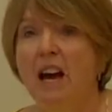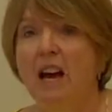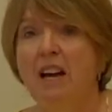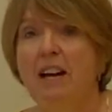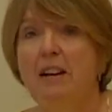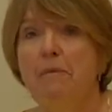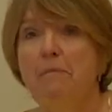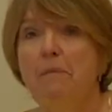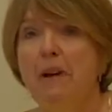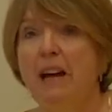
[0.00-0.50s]

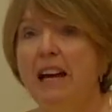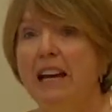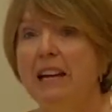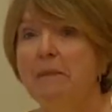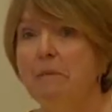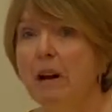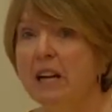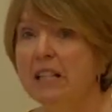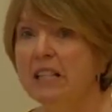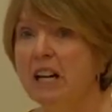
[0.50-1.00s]

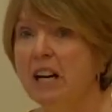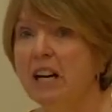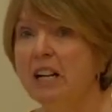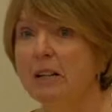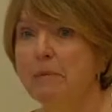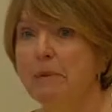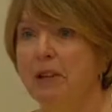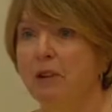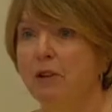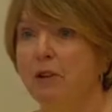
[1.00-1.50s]
In my
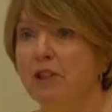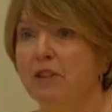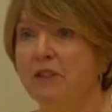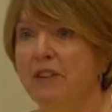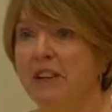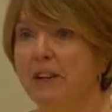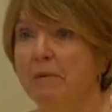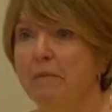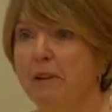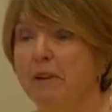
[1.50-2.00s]
time in
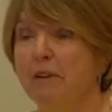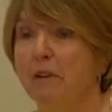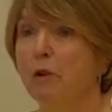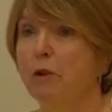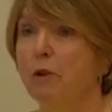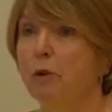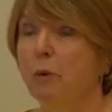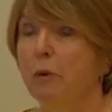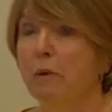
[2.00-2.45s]
Oxfam, of course,